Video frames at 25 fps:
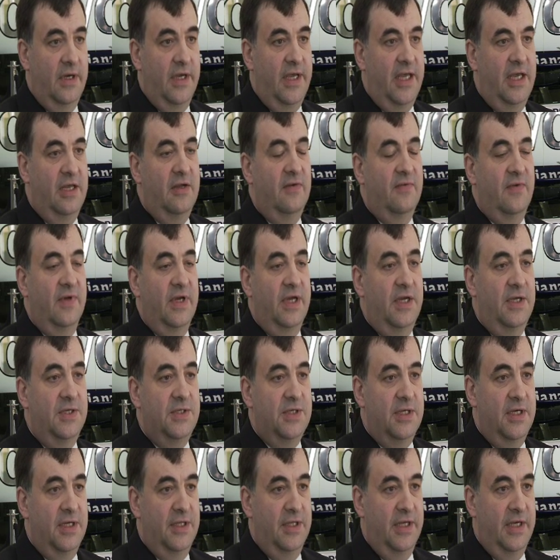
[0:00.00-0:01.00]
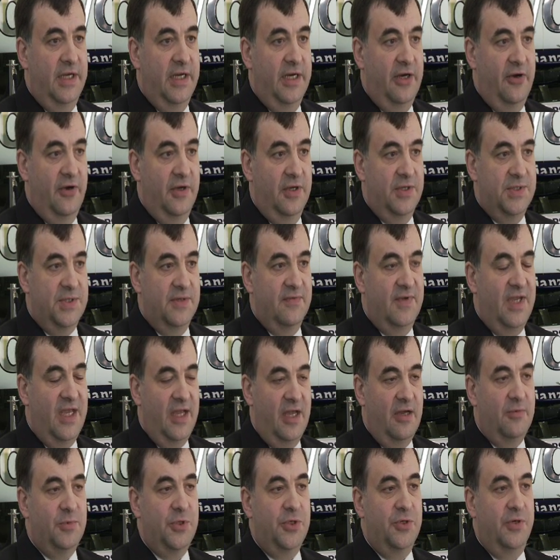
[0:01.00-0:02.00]
innovate in the areas of
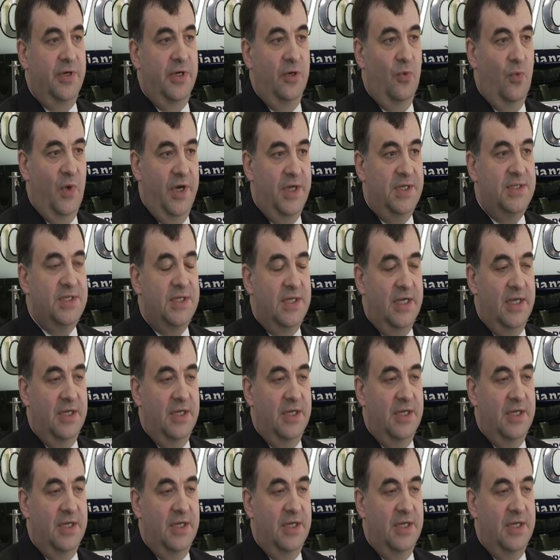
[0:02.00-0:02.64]
capturing waste